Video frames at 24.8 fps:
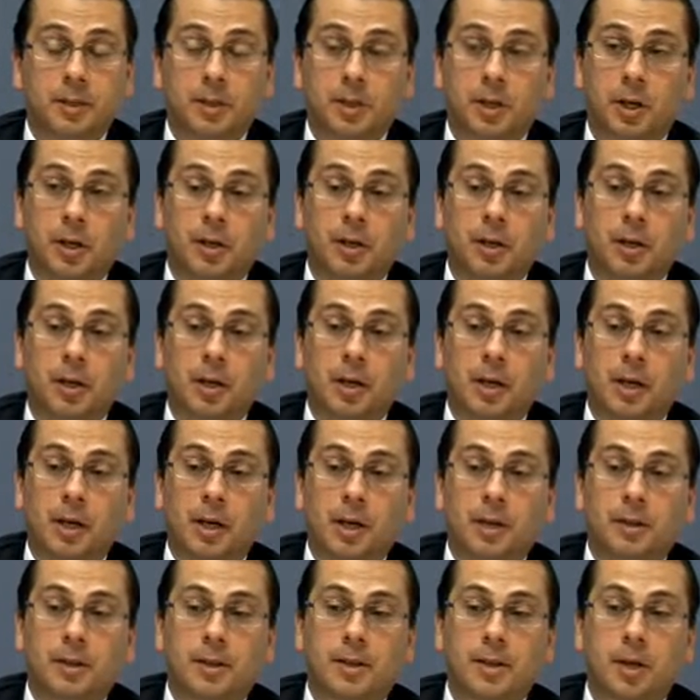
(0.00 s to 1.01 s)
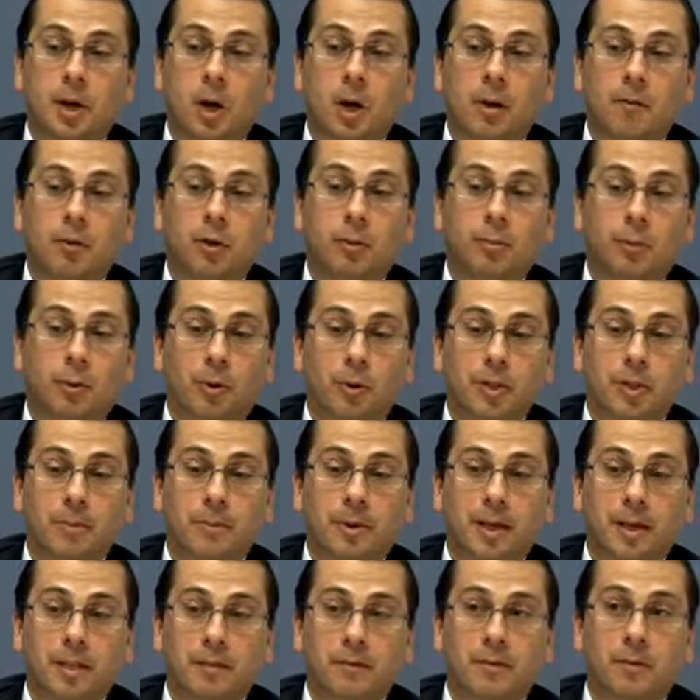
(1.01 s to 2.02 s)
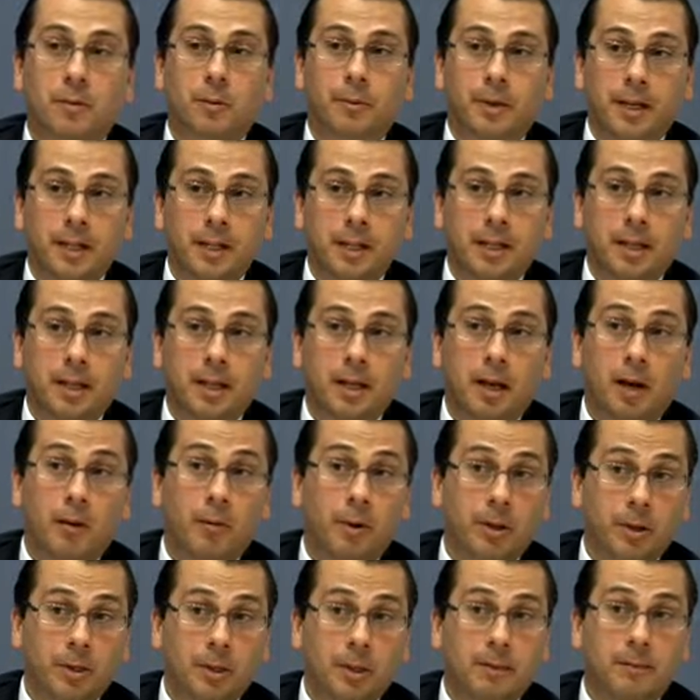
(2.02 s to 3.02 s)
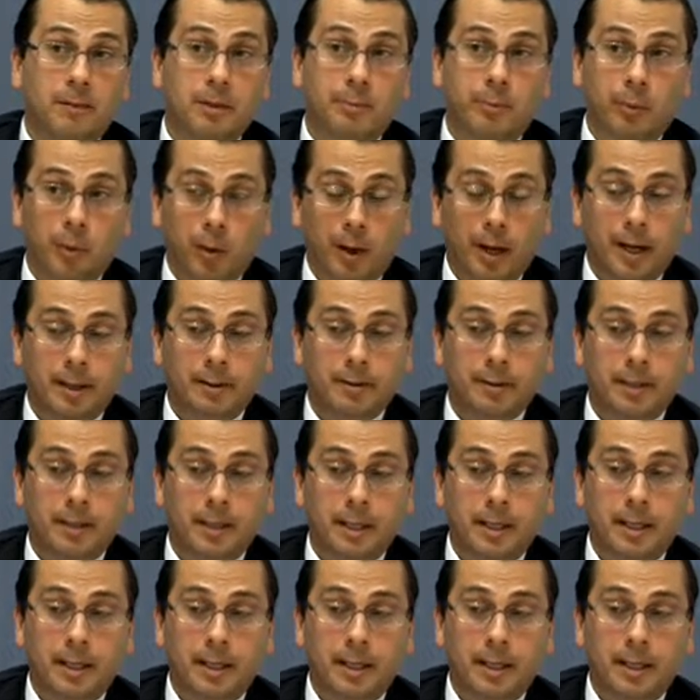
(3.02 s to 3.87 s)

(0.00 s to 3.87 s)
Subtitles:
So the overall prospects for India are relatively bright